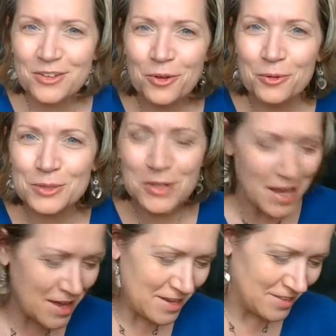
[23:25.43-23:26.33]
older
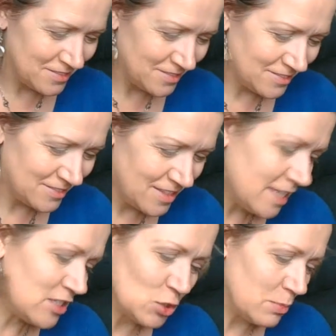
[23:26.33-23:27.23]
eye.
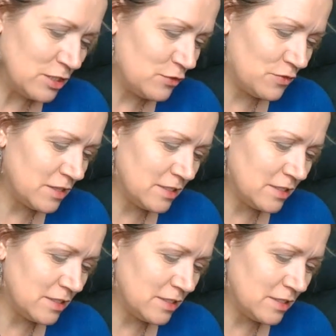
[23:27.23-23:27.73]
It's so much fun